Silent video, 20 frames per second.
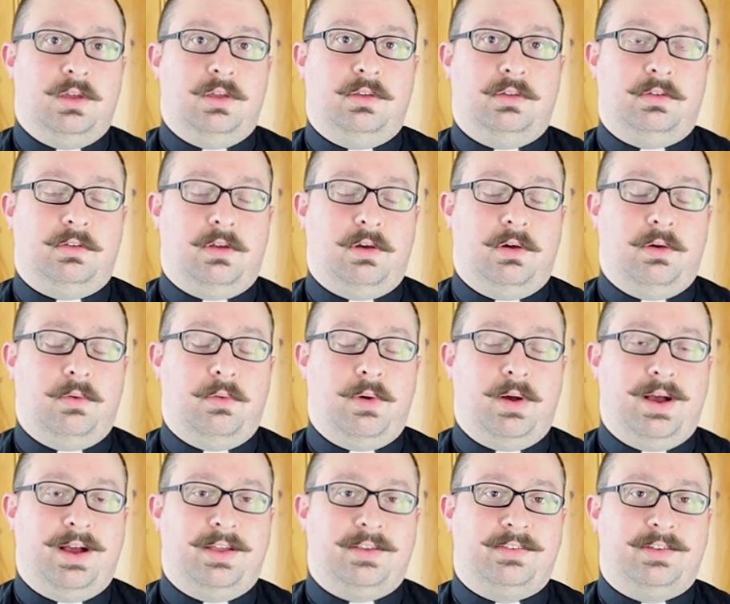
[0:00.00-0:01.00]

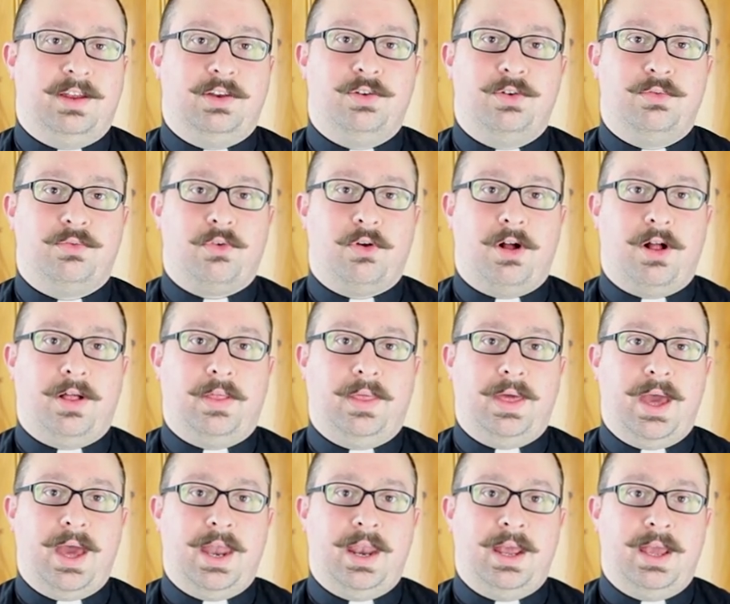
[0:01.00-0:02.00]
So stay tuned for all
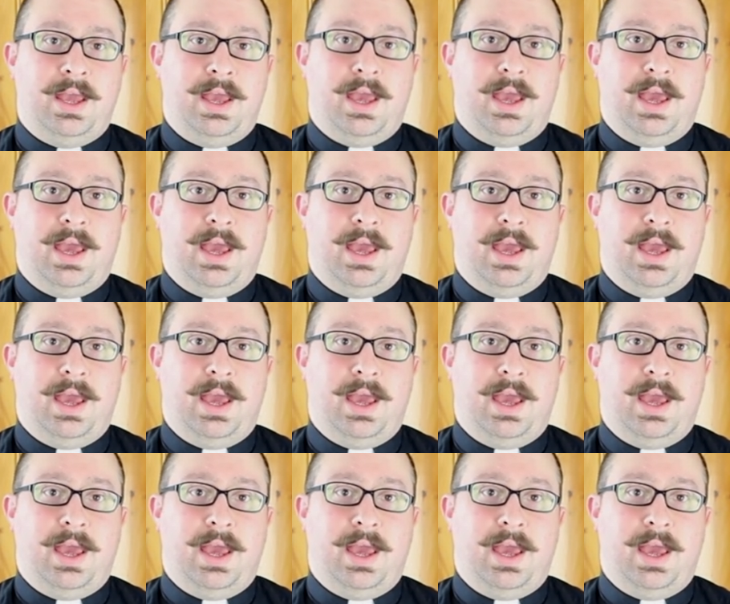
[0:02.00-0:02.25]
of that,